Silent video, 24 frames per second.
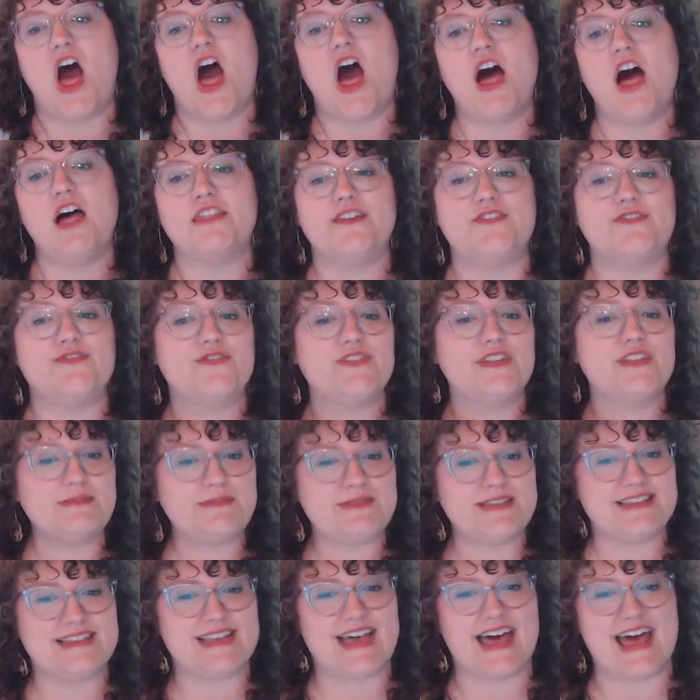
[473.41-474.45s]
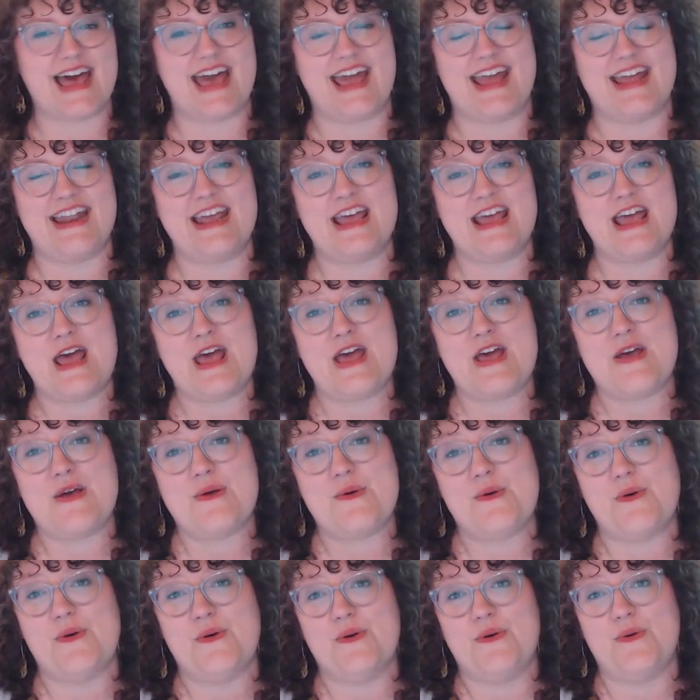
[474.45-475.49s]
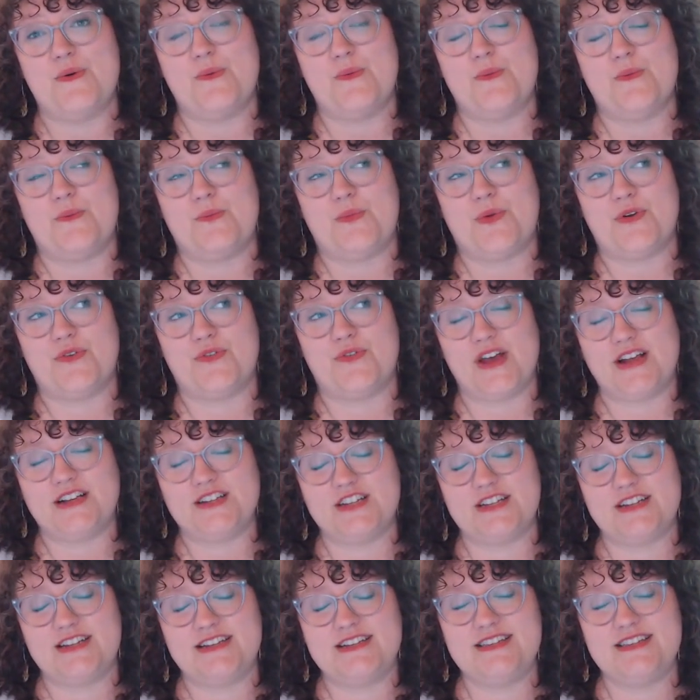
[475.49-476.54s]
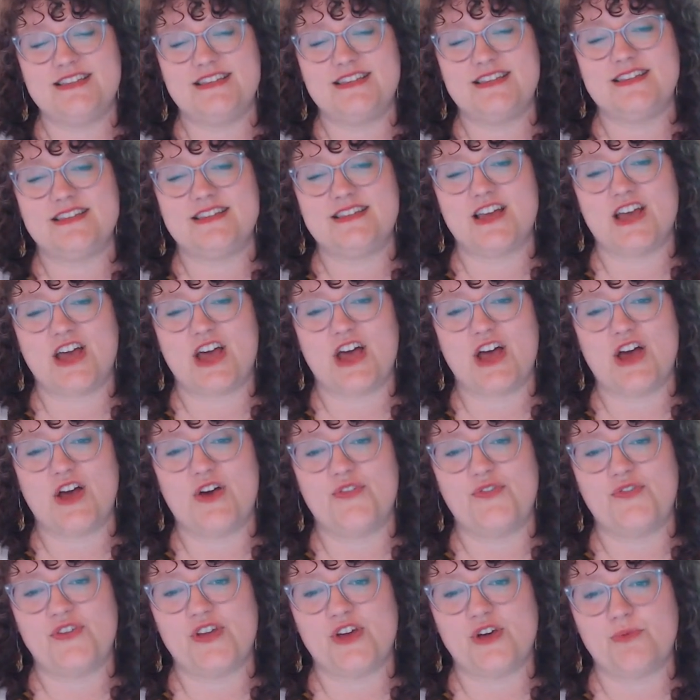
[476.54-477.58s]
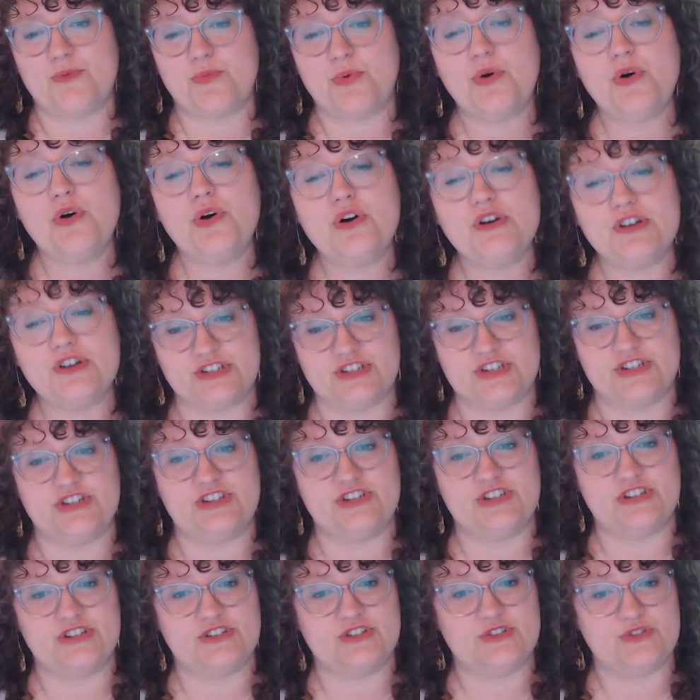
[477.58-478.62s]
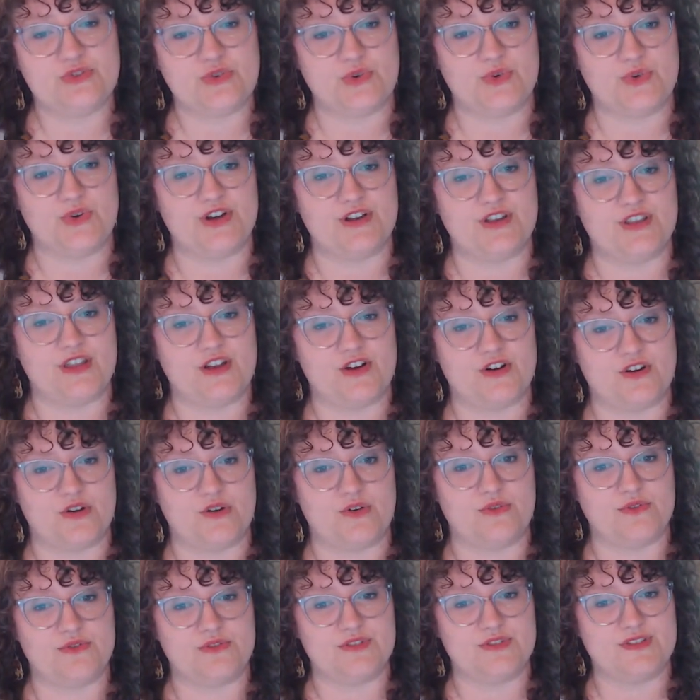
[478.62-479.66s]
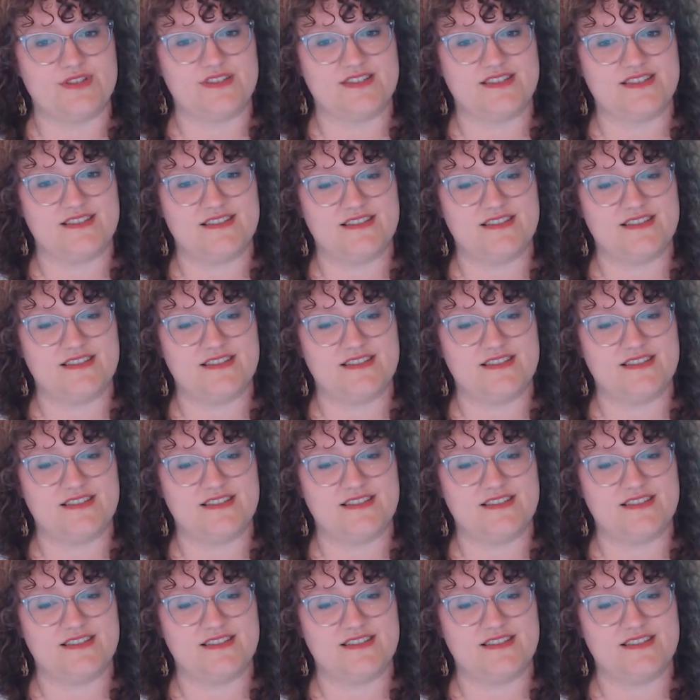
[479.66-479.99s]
On the flip side, perfectionists feel pushed toward their goals.